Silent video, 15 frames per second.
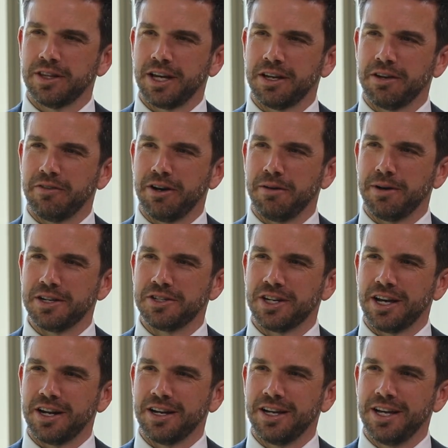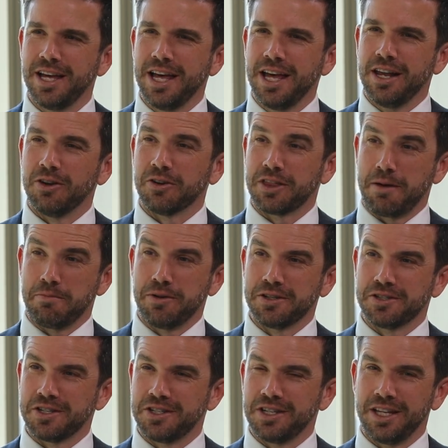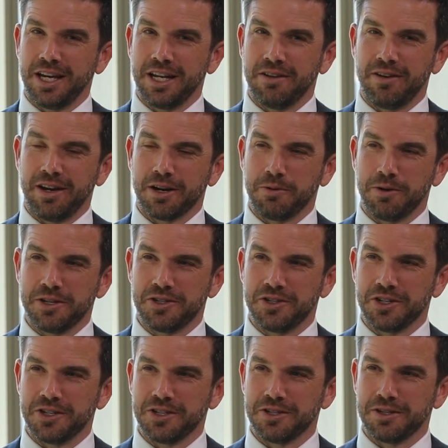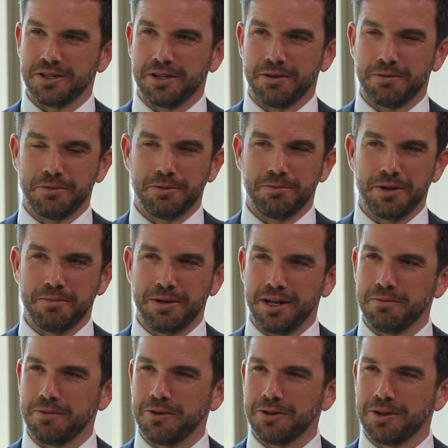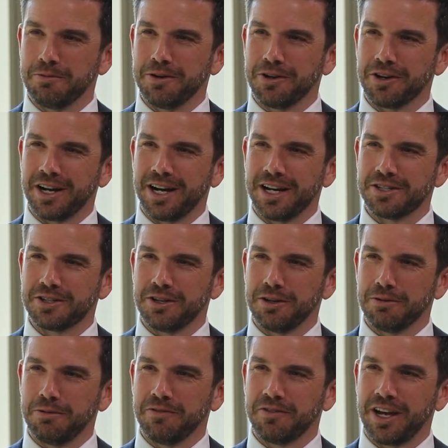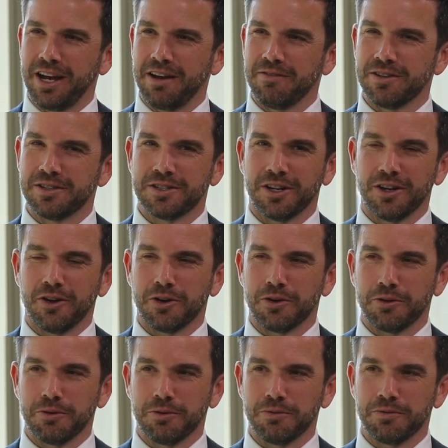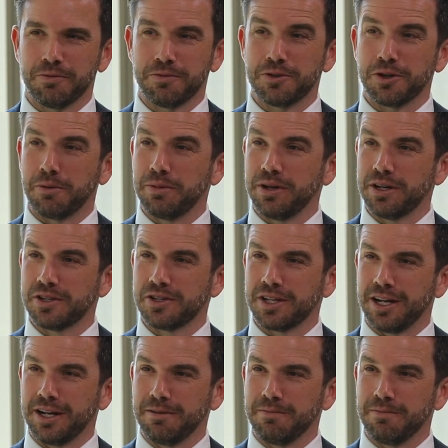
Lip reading: Thank you very much, Anna. Look, that brings us to the end of our questions. There would be many more that we could ask you. We've canvassed a lot of topics.